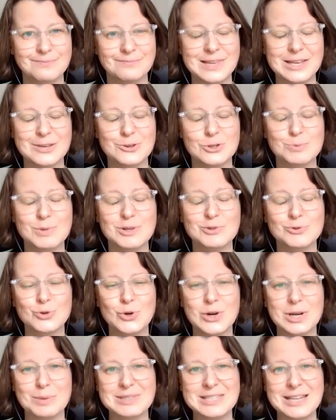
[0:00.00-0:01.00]
Thank you so much for
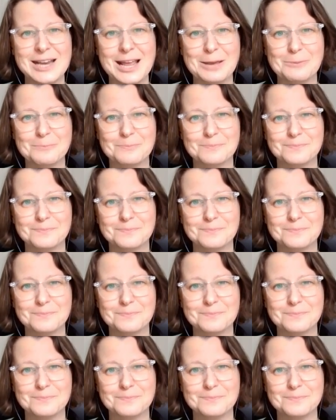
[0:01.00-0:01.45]
joining me today.